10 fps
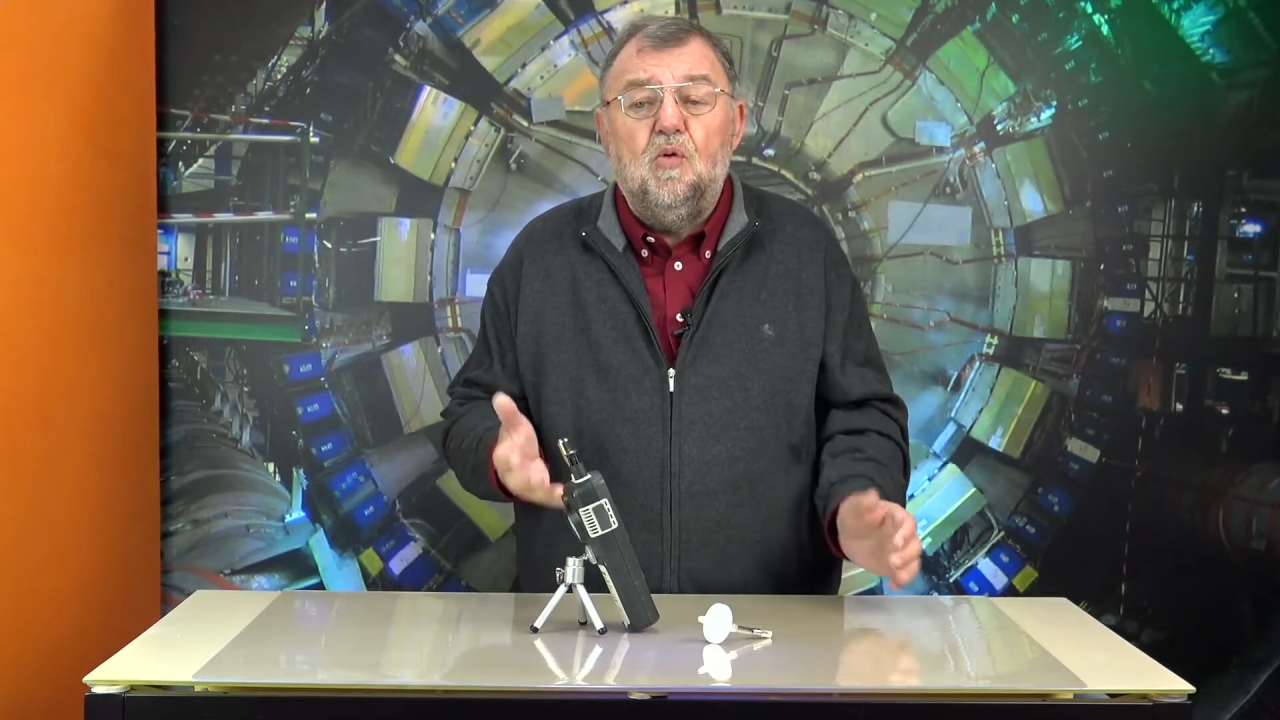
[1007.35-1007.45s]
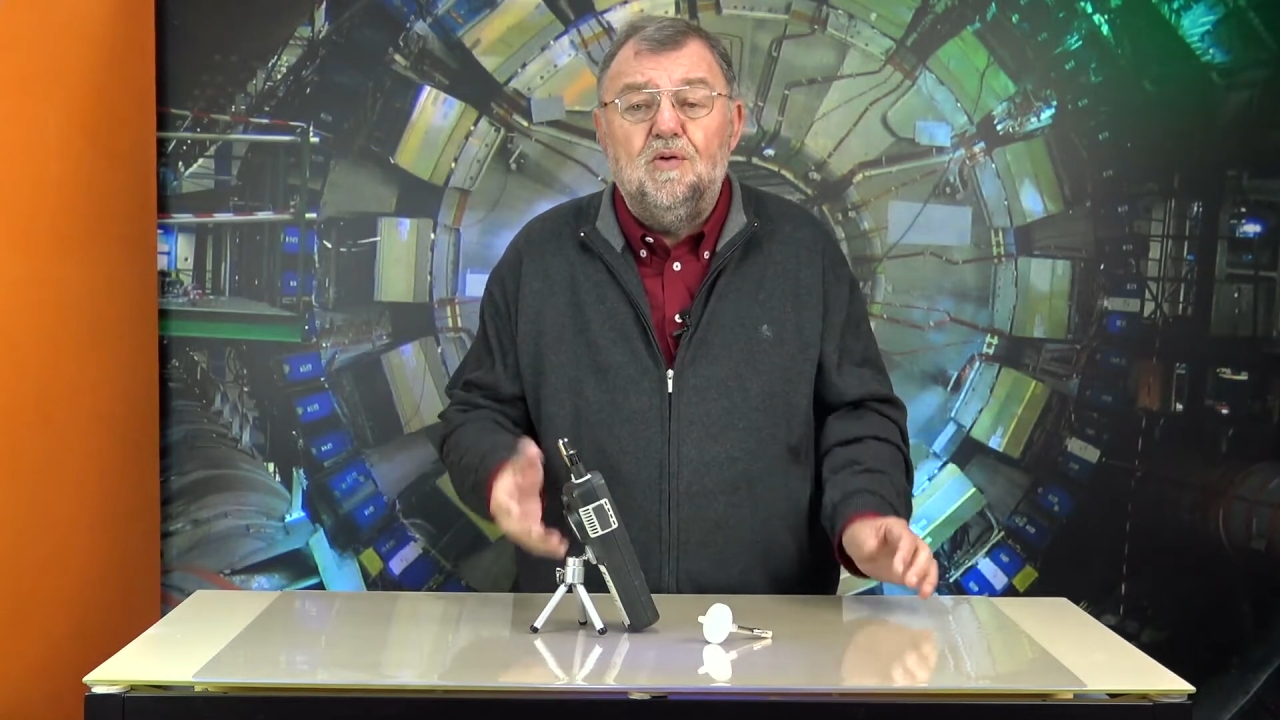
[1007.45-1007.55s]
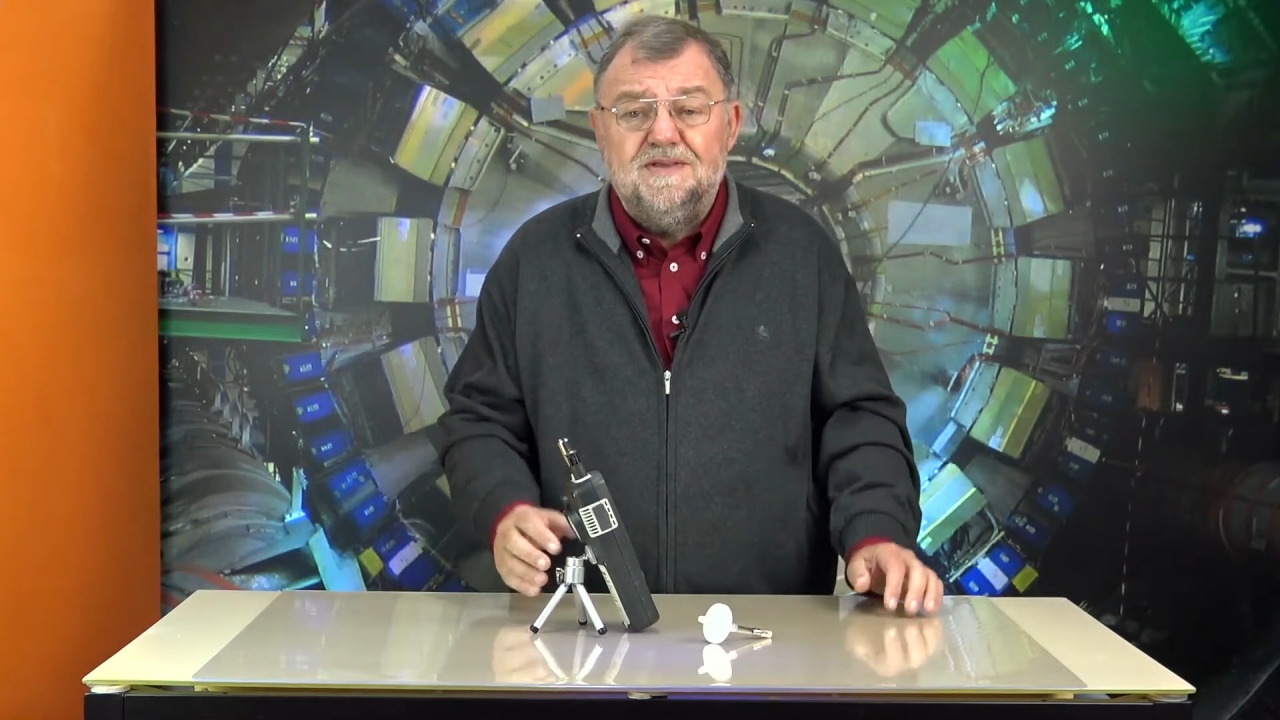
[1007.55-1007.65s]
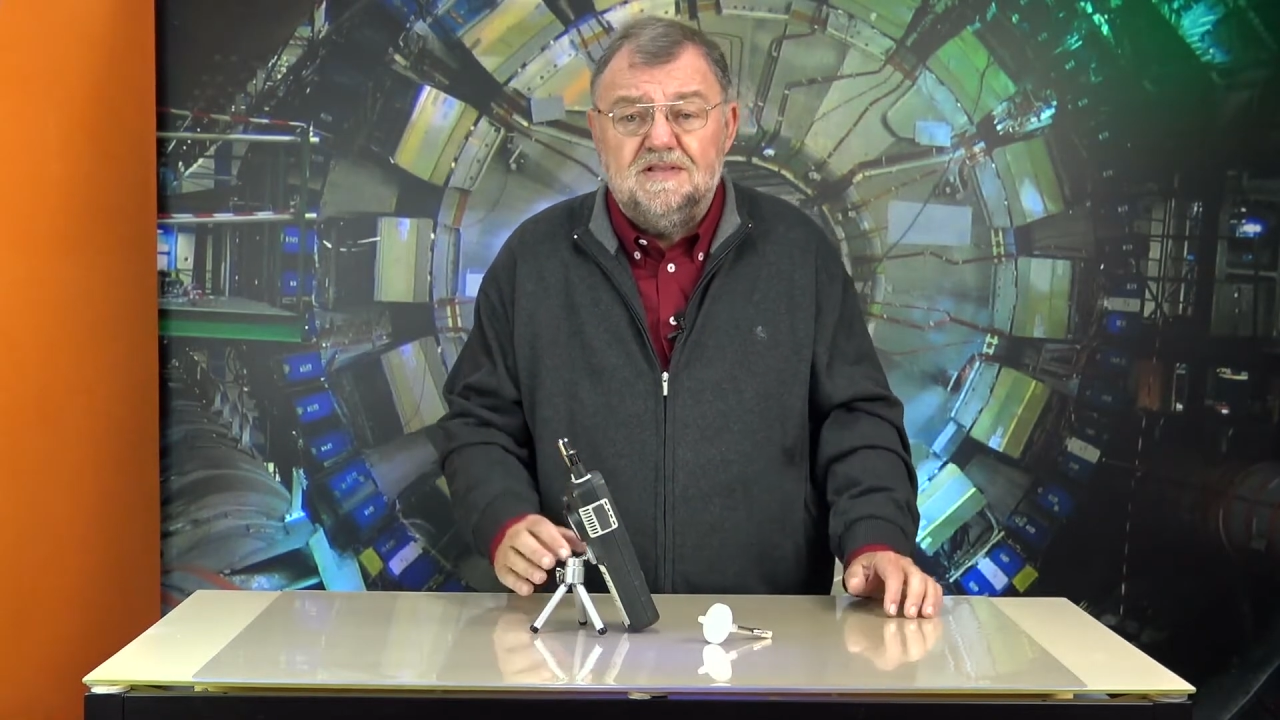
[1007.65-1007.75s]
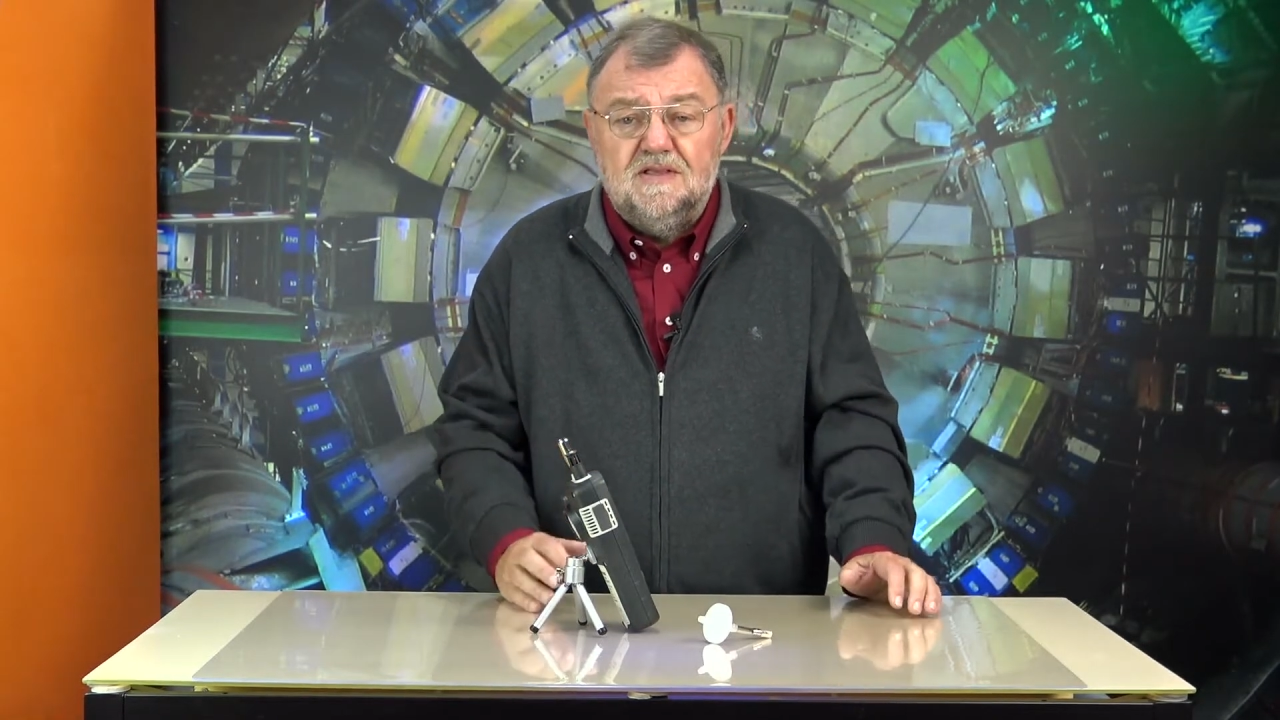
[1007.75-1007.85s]

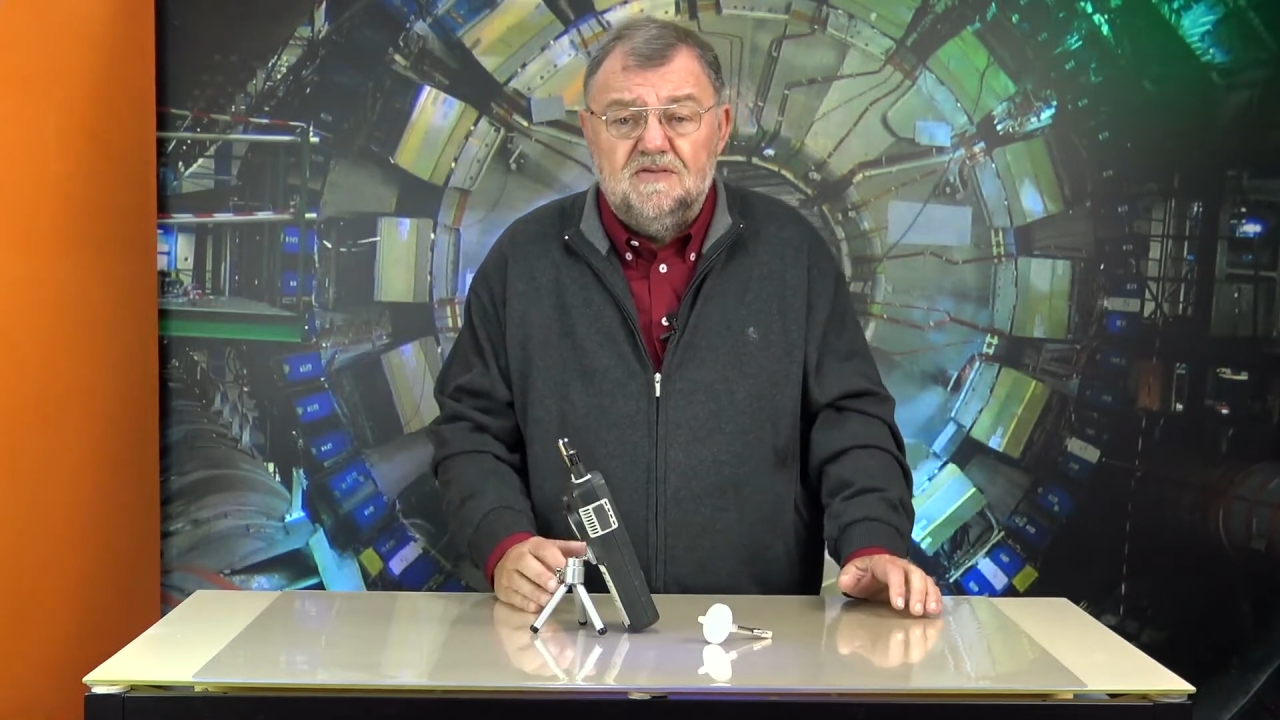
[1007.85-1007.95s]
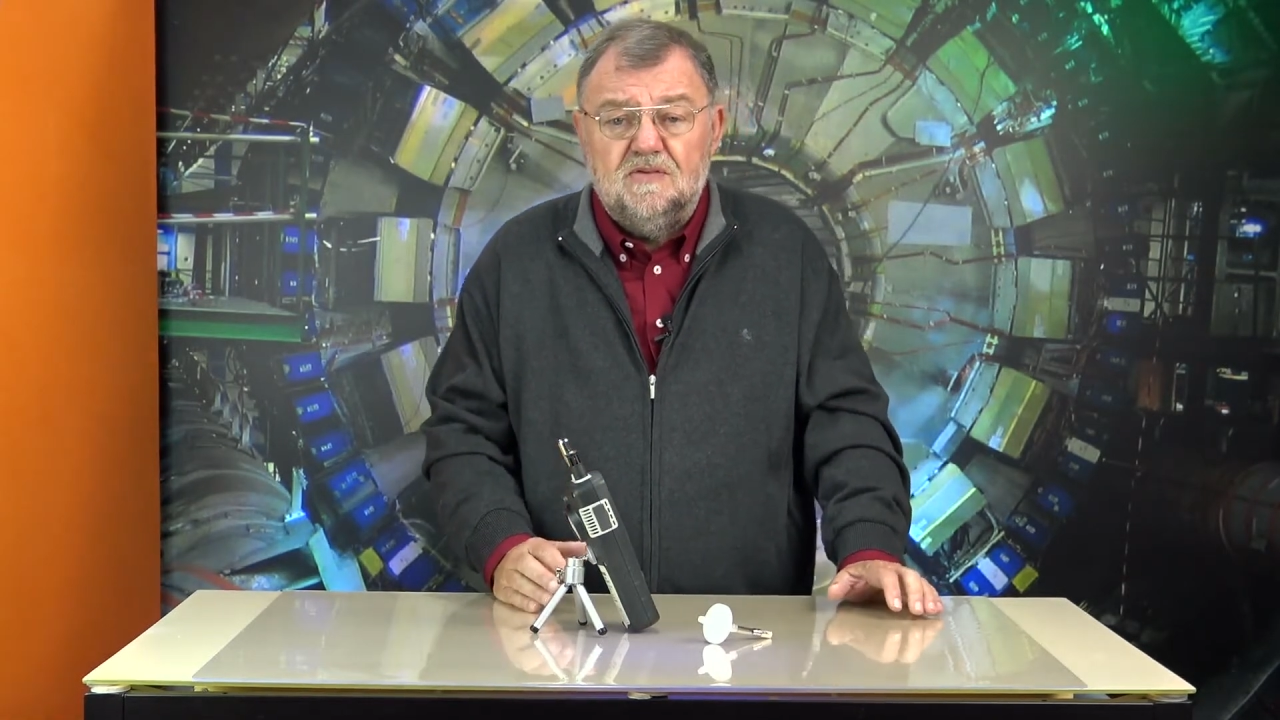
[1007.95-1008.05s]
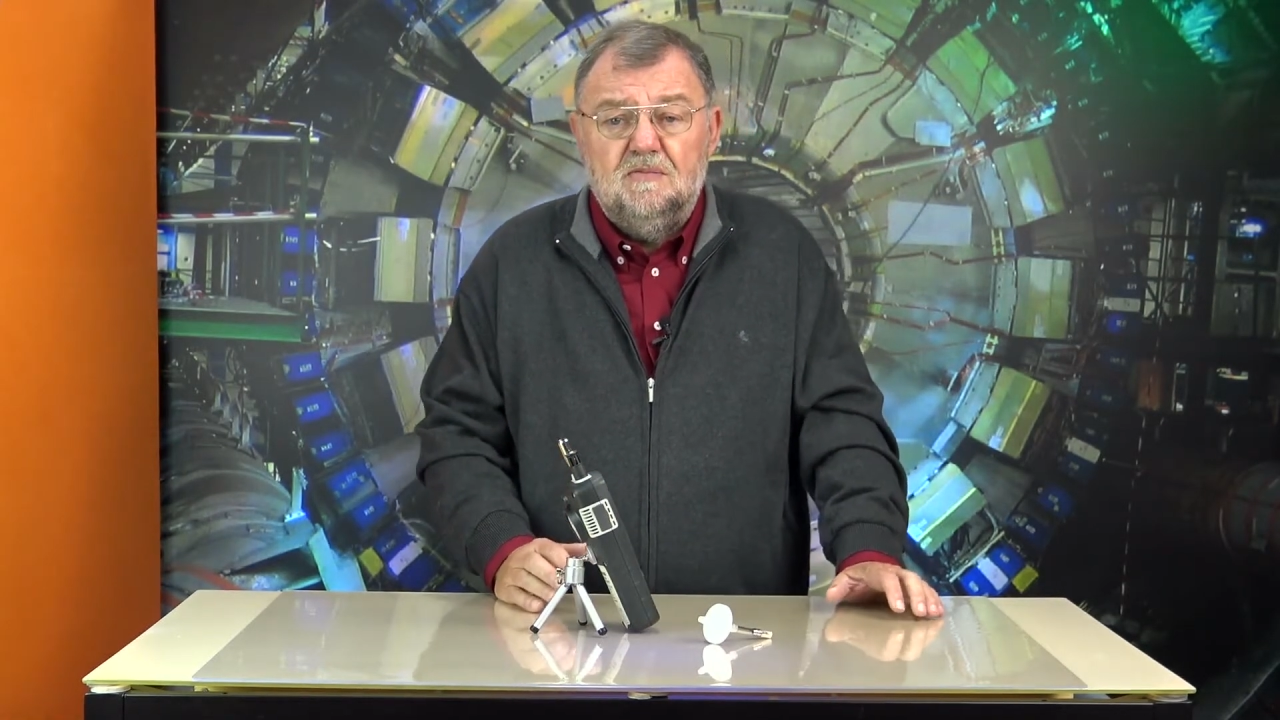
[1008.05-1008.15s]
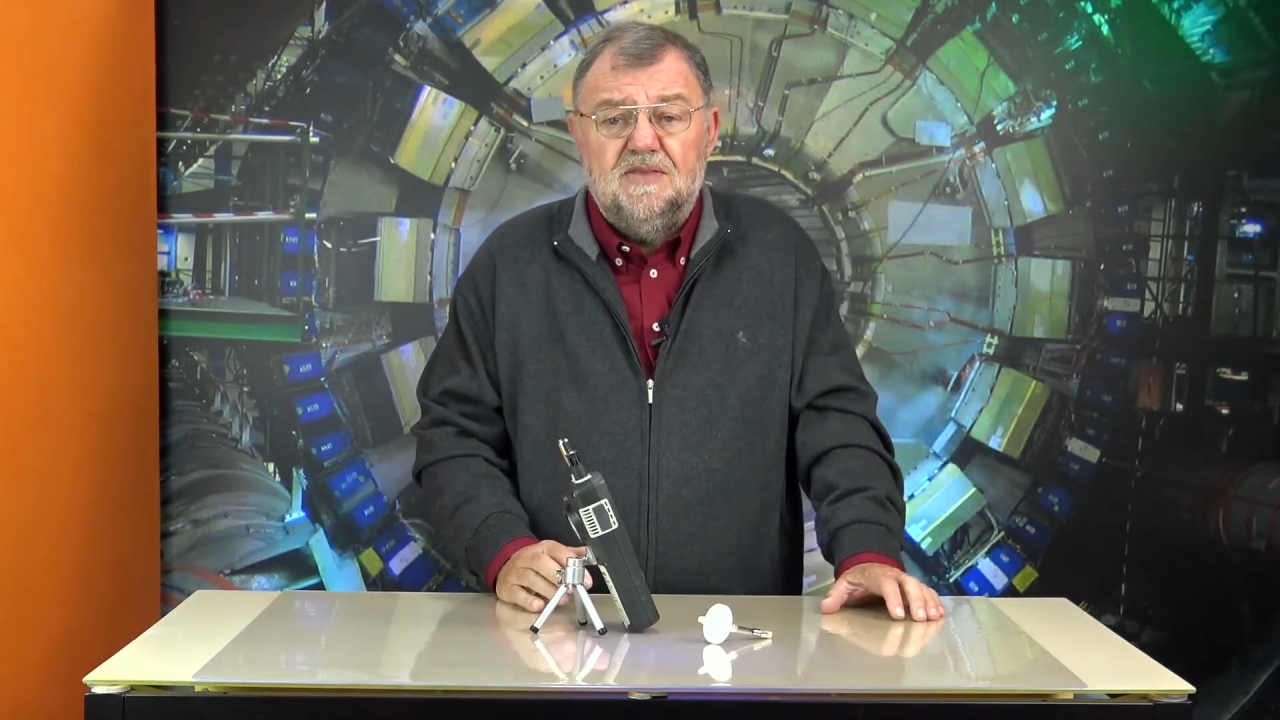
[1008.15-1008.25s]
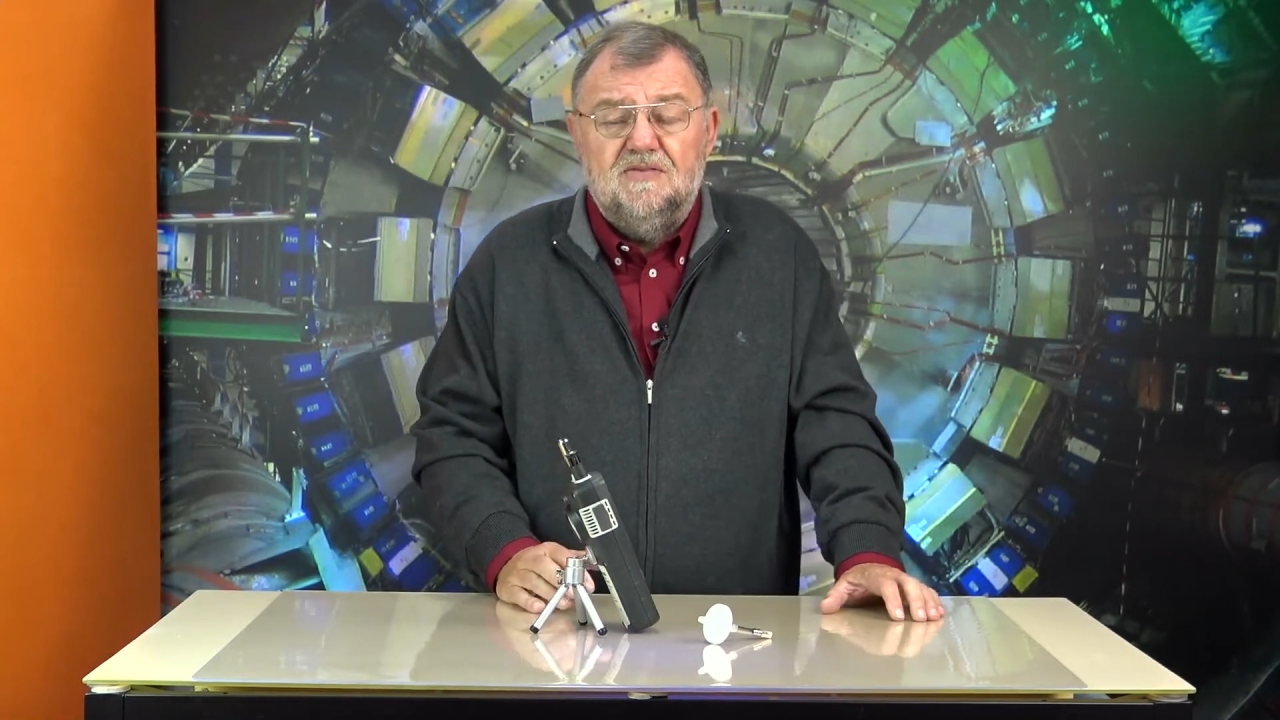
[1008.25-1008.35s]
where I've taken